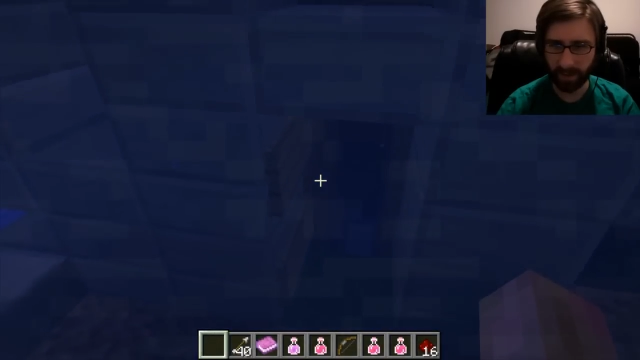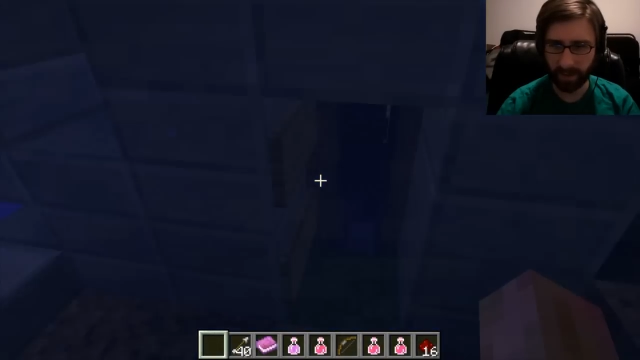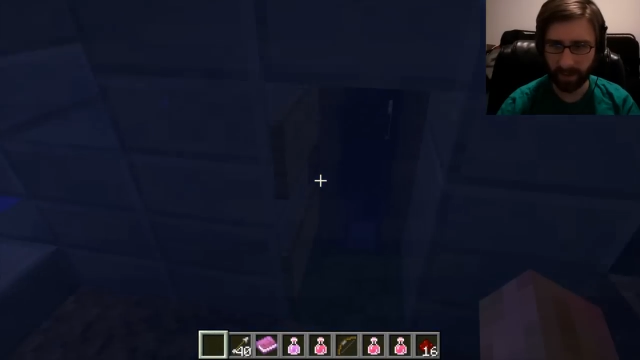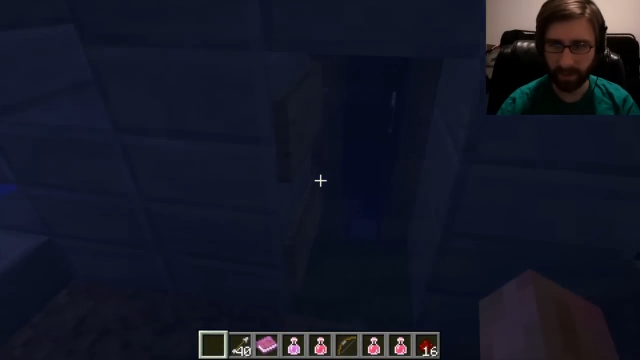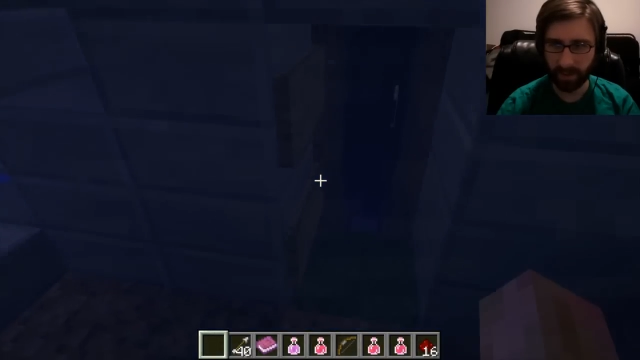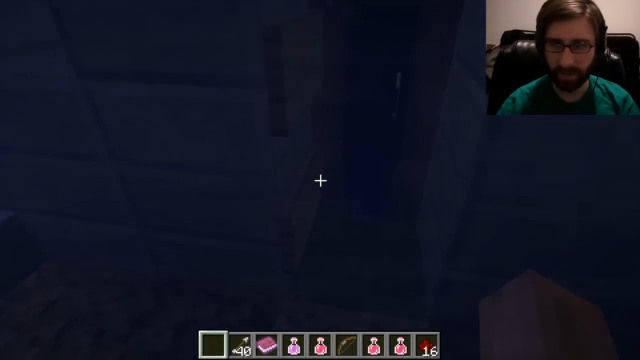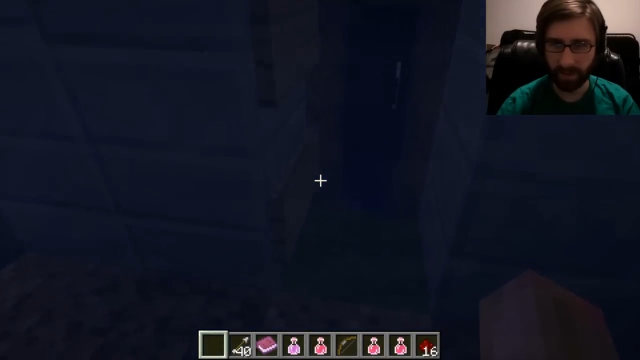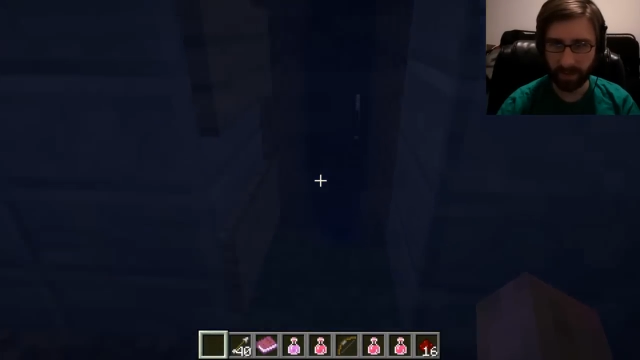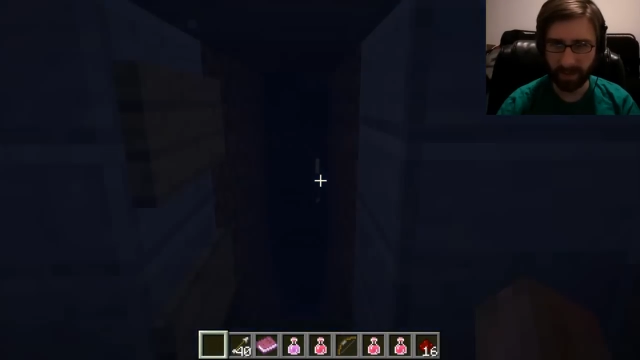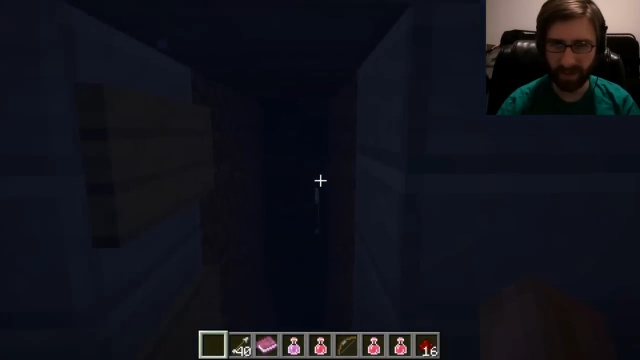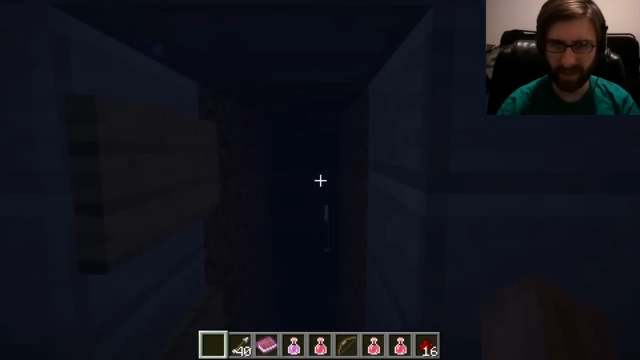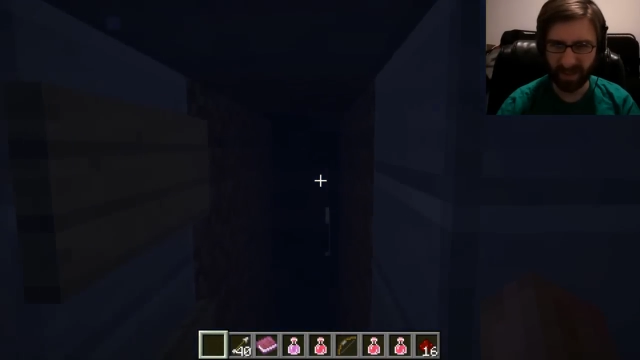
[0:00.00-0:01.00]

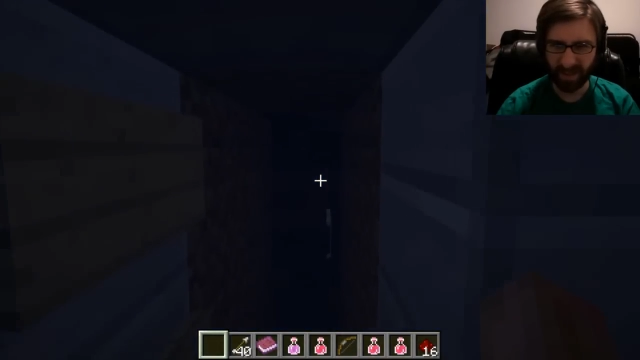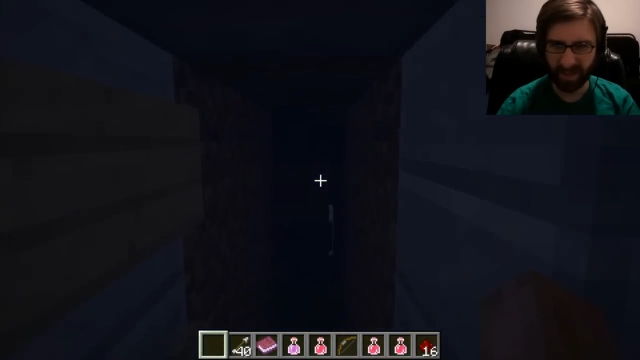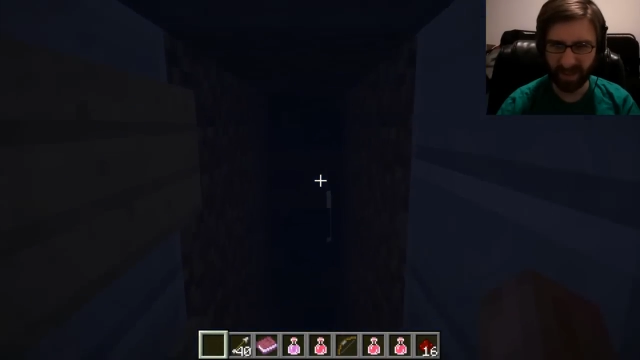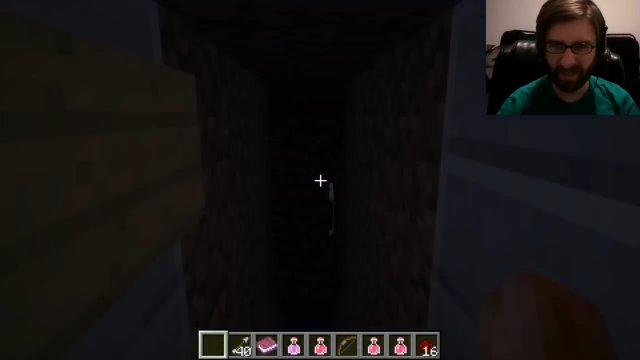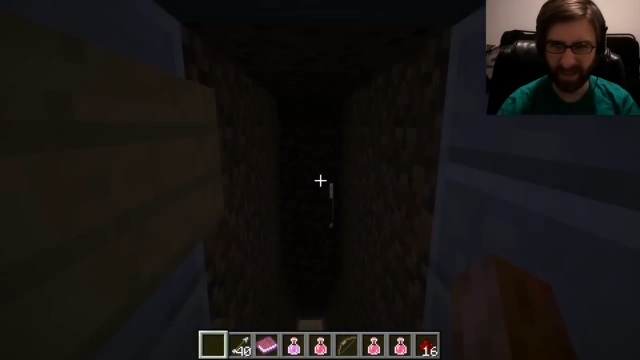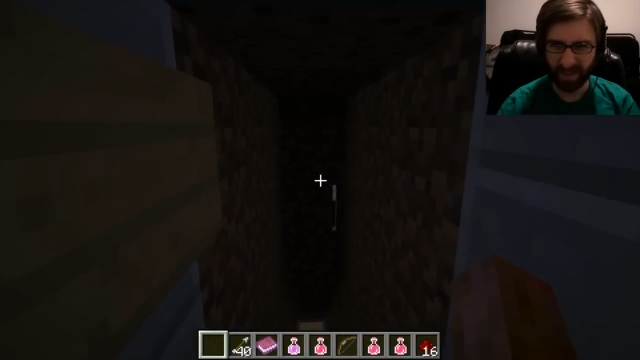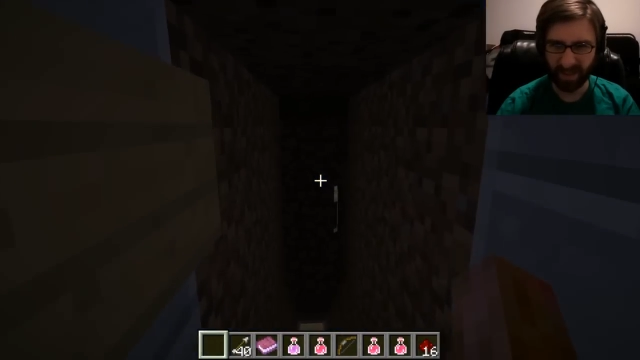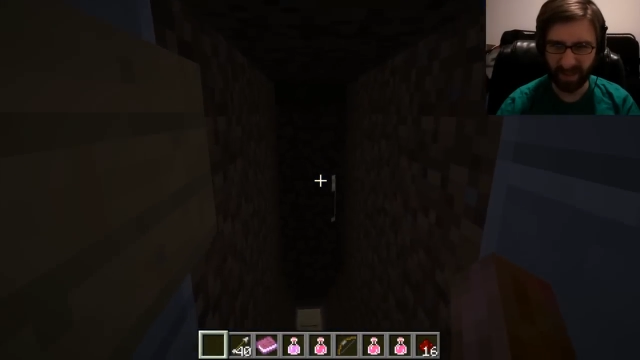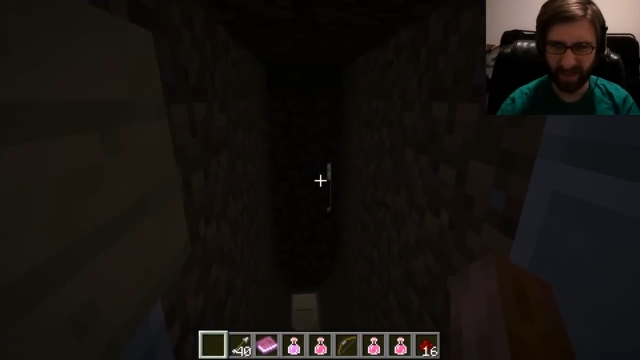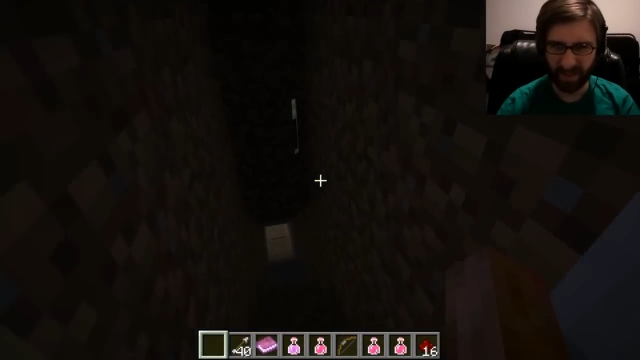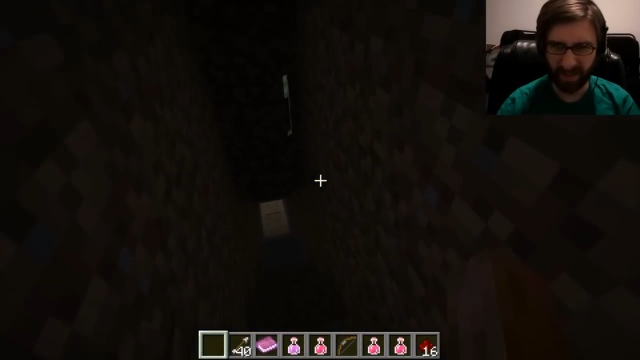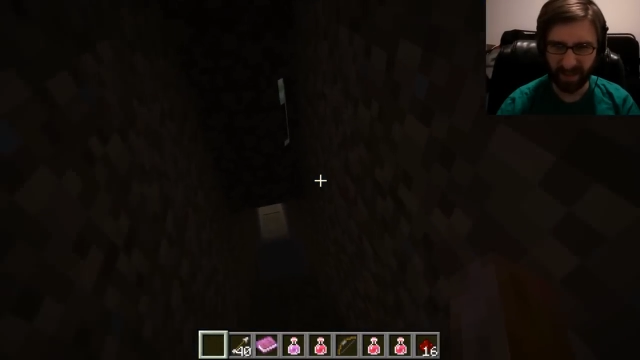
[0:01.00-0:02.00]

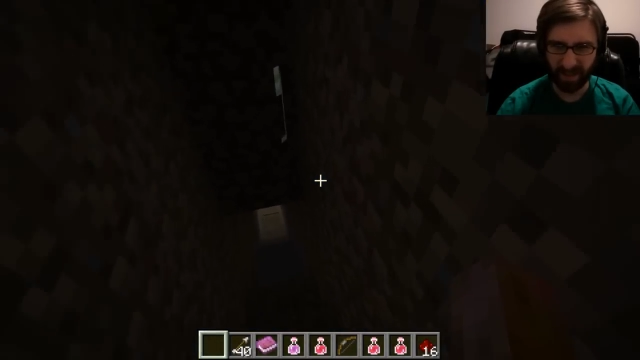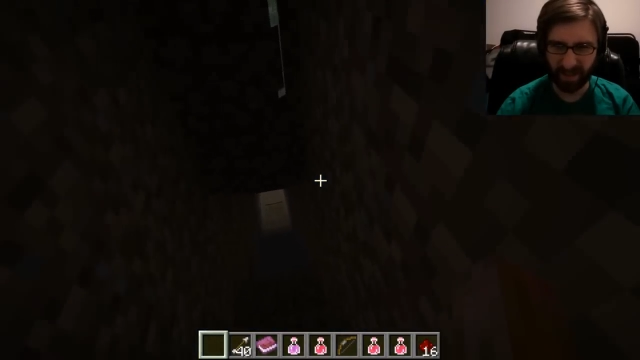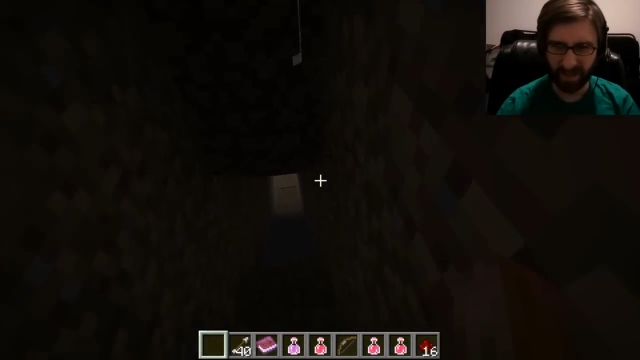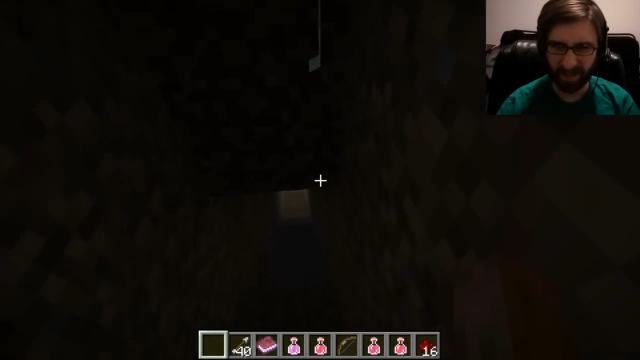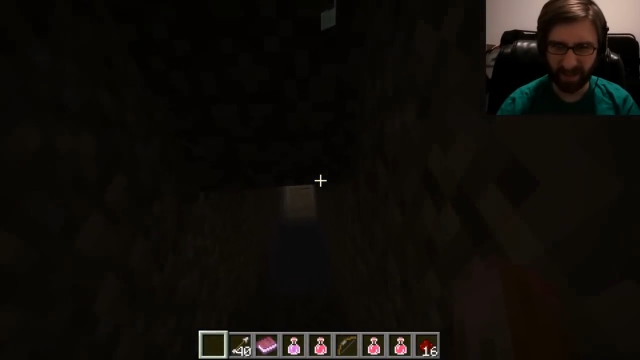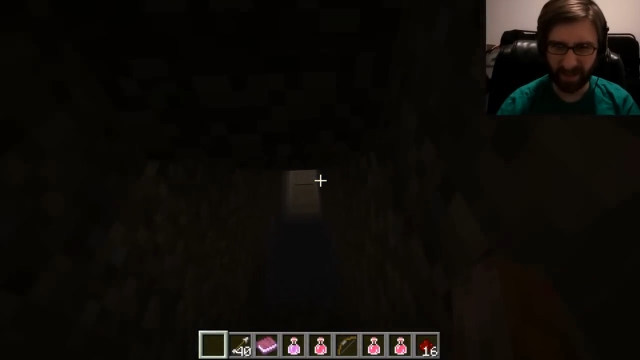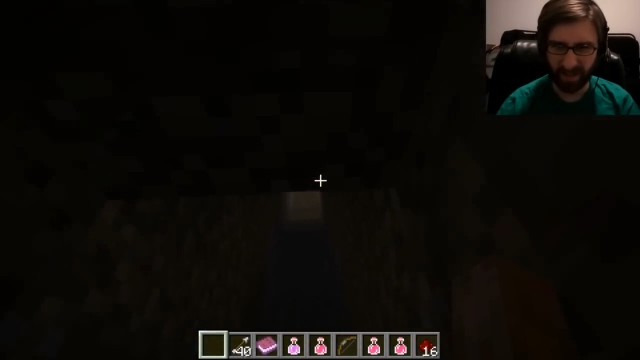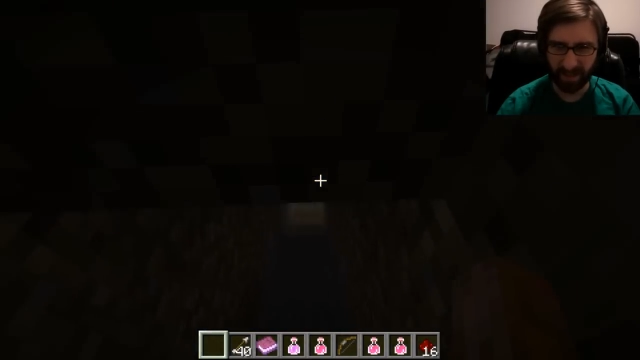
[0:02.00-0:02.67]
[no speech]